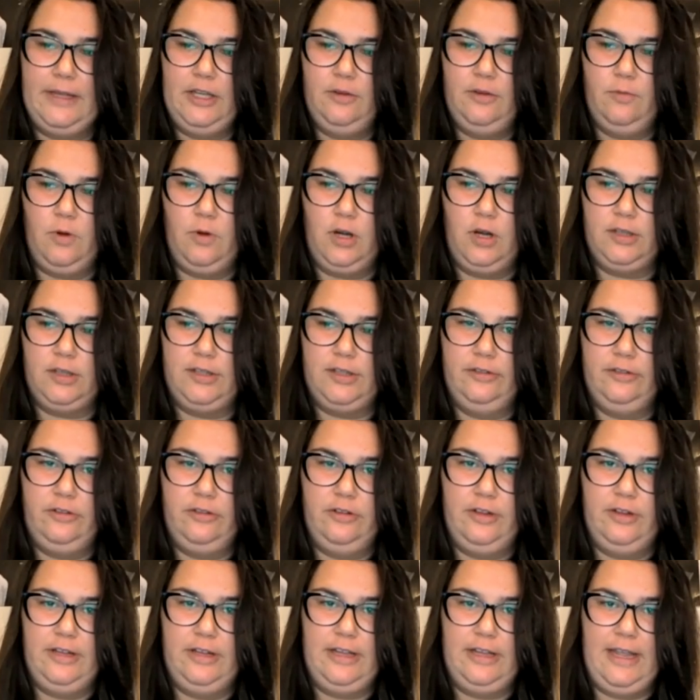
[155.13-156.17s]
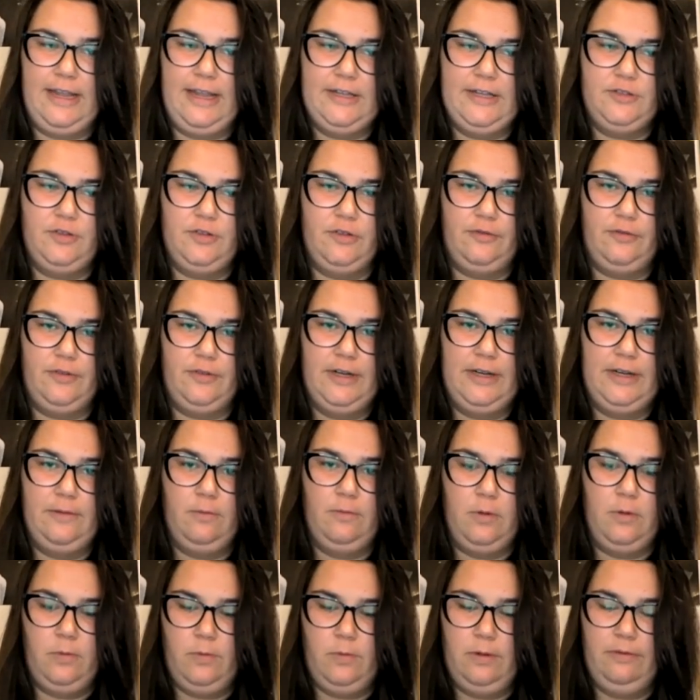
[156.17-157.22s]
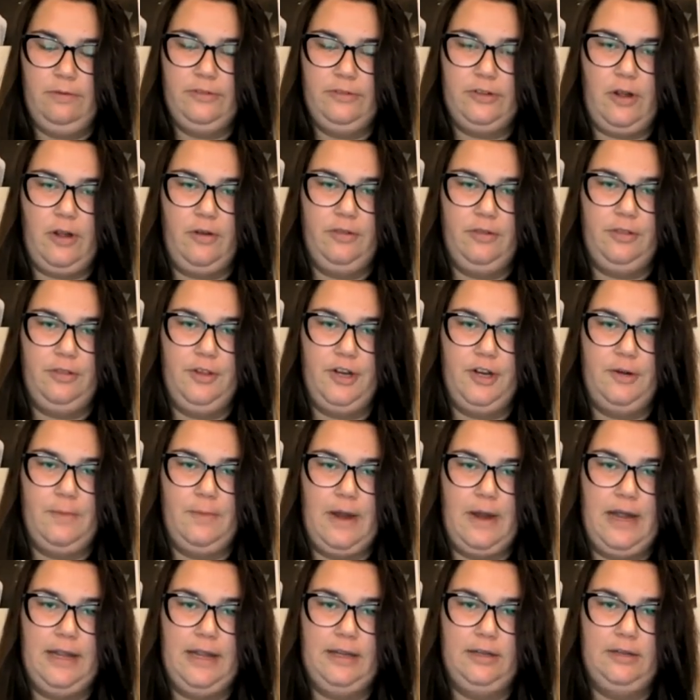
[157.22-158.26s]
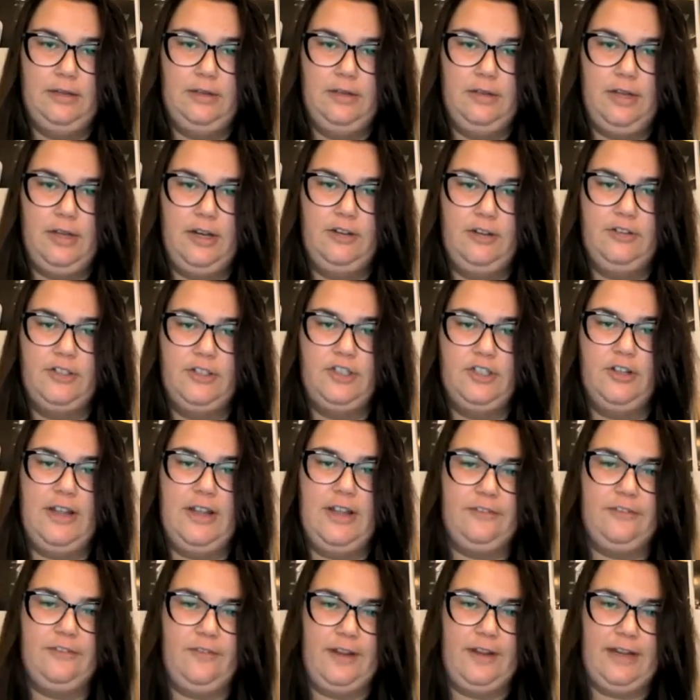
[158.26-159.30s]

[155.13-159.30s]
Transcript: you walked into the cage or the ring, what was going through your mind? And you said your last fight